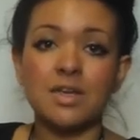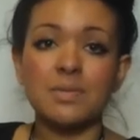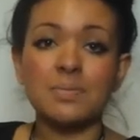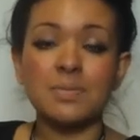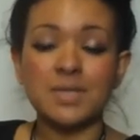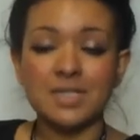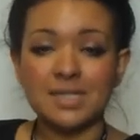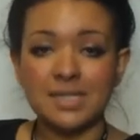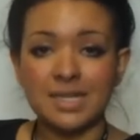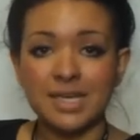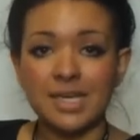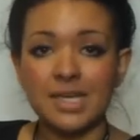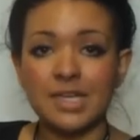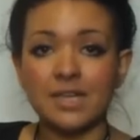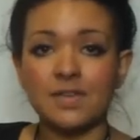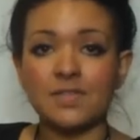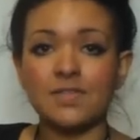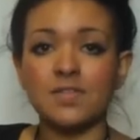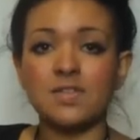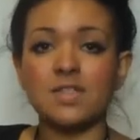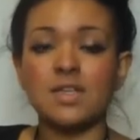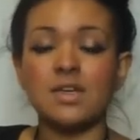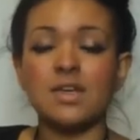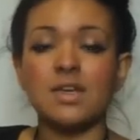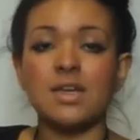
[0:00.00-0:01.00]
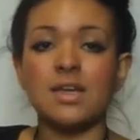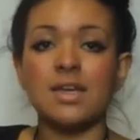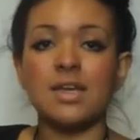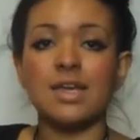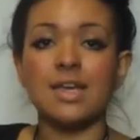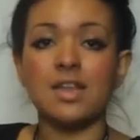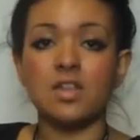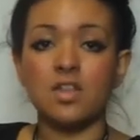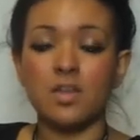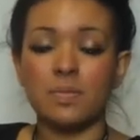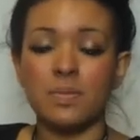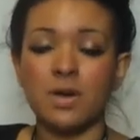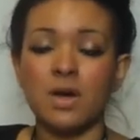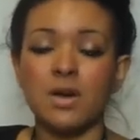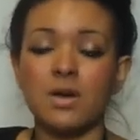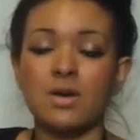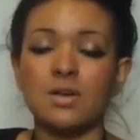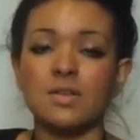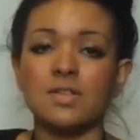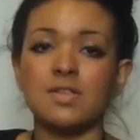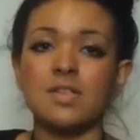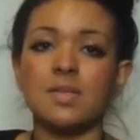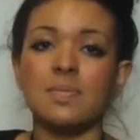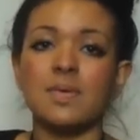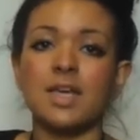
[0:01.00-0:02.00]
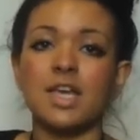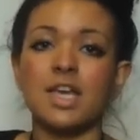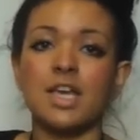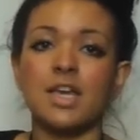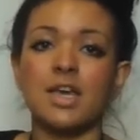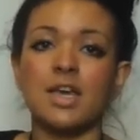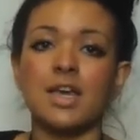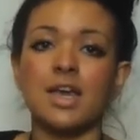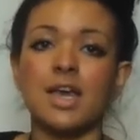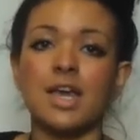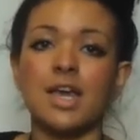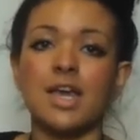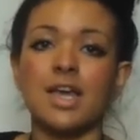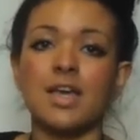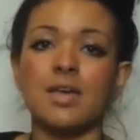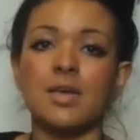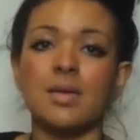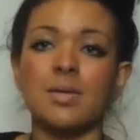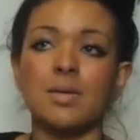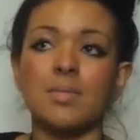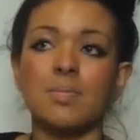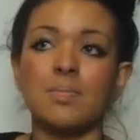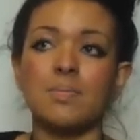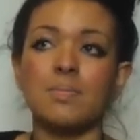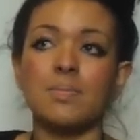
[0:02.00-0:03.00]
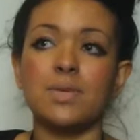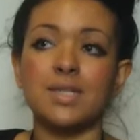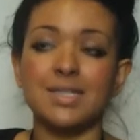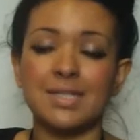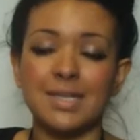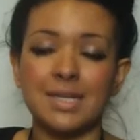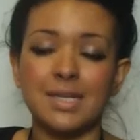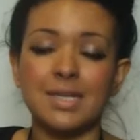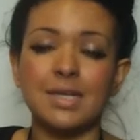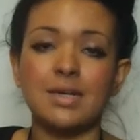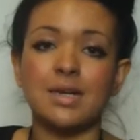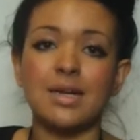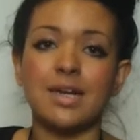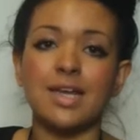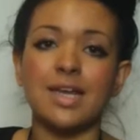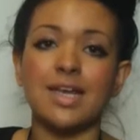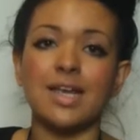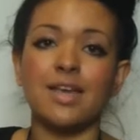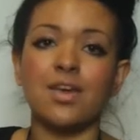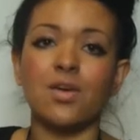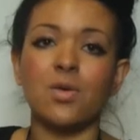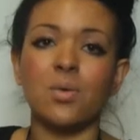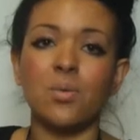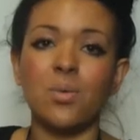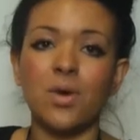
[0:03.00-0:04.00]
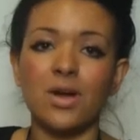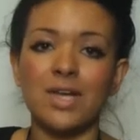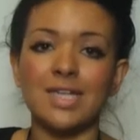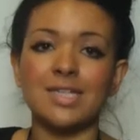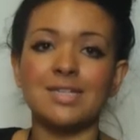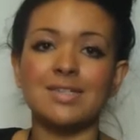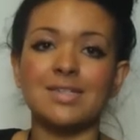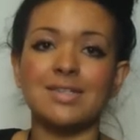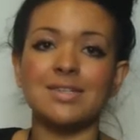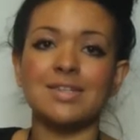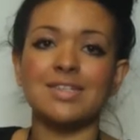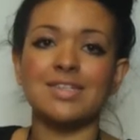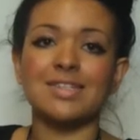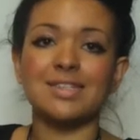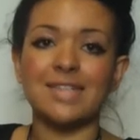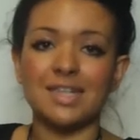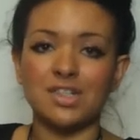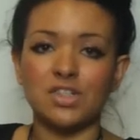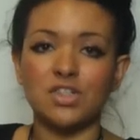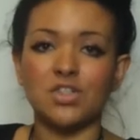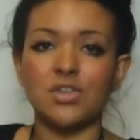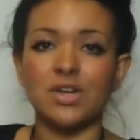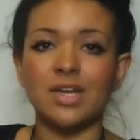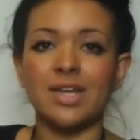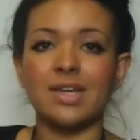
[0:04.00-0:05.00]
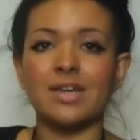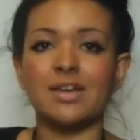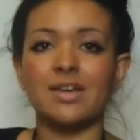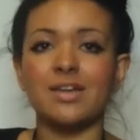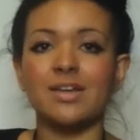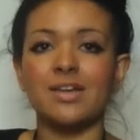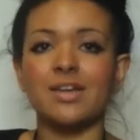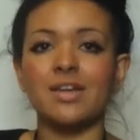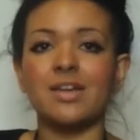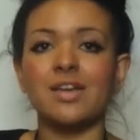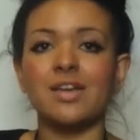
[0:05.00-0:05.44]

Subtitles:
perceived in the past to be a particularly white-centric